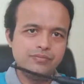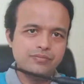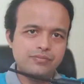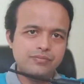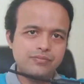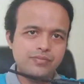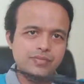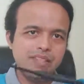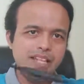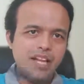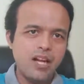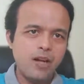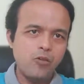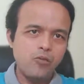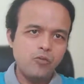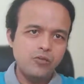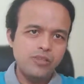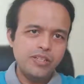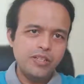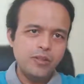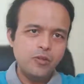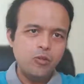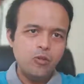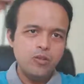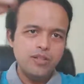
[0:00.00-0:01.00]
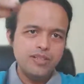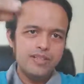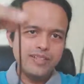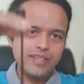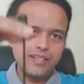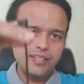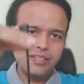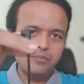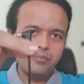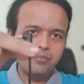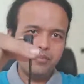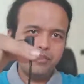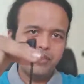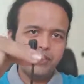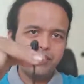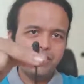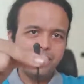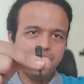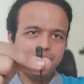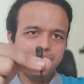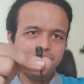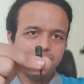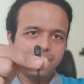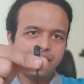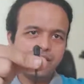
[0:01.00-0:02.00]
Now the whole setup
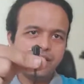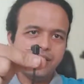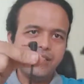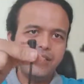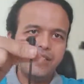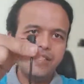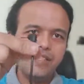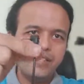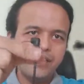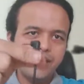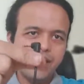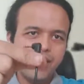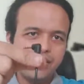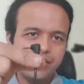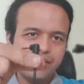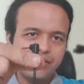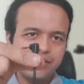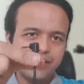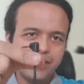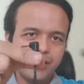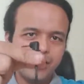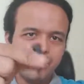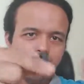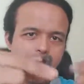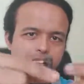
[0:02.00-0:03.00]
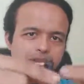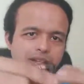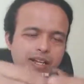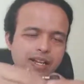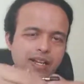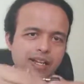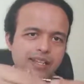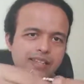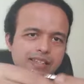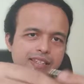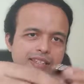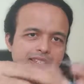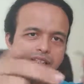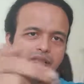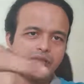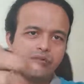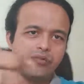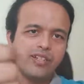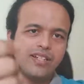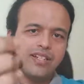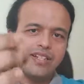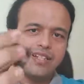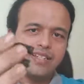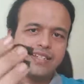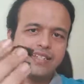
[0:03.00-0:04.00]
is a TRS setup, and this
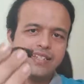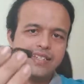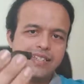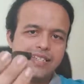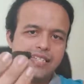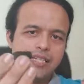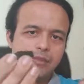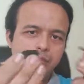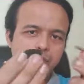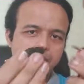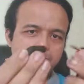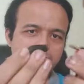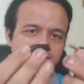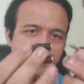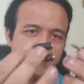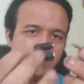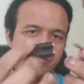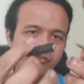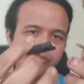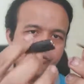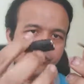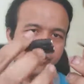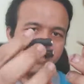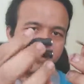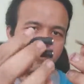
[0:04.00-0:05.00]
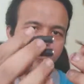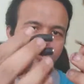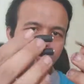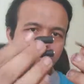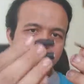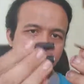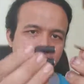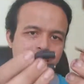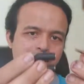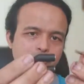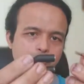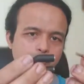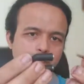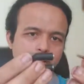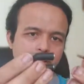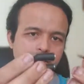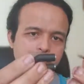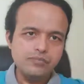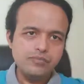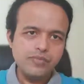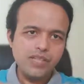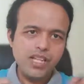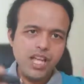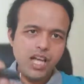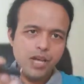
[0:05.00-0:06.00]
will seamlessly work with this splitter.
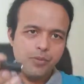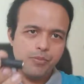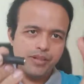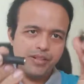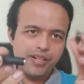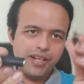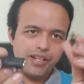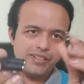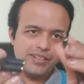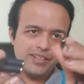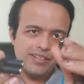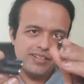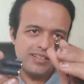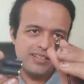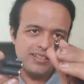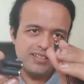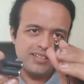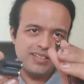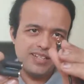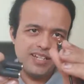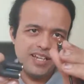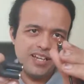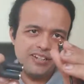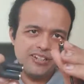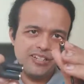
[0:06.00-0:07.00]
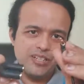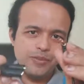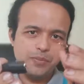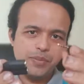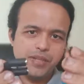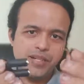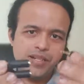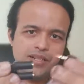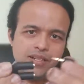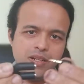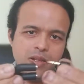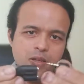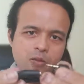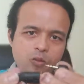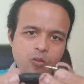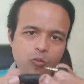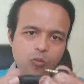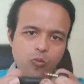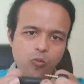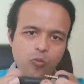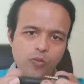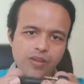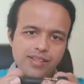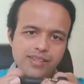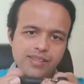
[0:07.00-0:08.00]
I'm attaching this TRS pin
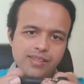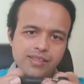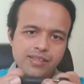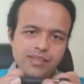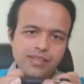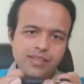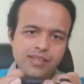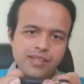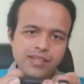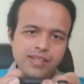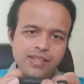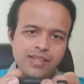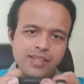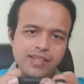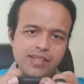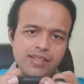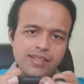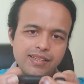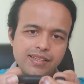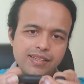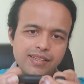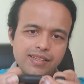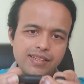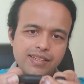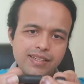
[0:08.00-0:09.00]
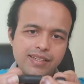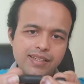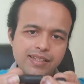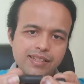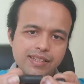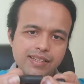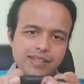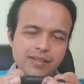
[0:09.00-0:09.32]
with the